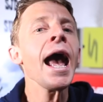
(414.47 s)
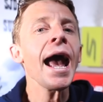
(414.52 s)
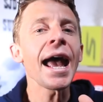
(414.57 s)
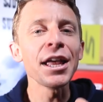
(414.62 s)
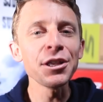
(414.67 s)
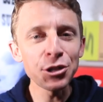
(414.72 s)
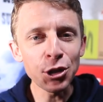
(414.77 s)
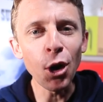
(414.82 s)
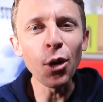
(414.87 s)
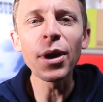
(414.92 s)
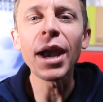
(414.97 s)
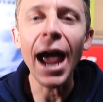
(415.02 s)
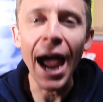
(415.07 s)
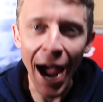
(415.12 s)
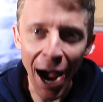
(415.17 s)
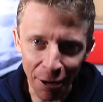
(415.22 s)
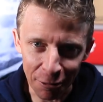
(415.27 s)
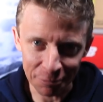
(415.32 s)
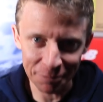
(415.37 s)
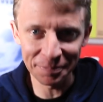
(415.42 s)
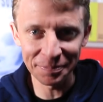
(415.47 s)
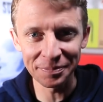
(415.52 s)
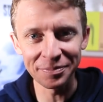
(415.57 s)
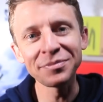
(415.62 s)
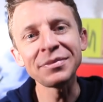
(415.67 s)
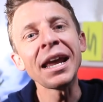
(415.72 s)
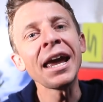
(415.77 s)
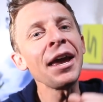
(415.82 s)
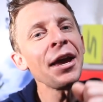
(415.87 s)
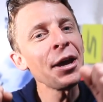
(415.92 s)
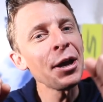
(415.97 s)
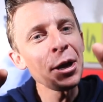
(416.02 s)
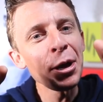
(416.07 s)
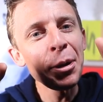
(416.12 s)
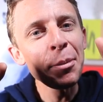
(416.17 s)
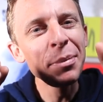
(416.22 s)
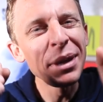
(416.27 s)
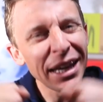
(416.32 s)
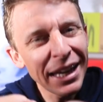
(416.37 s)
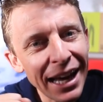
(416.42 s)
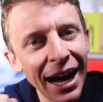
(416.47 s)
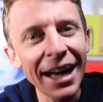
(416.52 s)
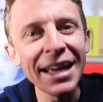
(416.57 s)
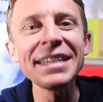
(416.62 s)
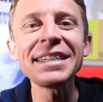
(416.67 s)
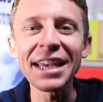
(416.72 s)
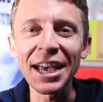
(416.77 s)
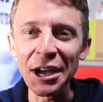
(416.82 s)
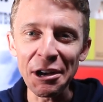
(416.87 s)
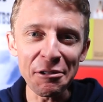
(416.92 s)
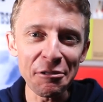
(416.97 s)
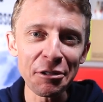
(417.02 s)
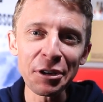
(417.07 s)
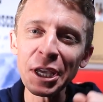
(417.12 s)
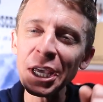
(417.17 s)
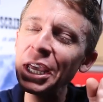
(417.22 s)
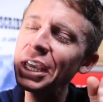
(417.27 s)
And so now, because of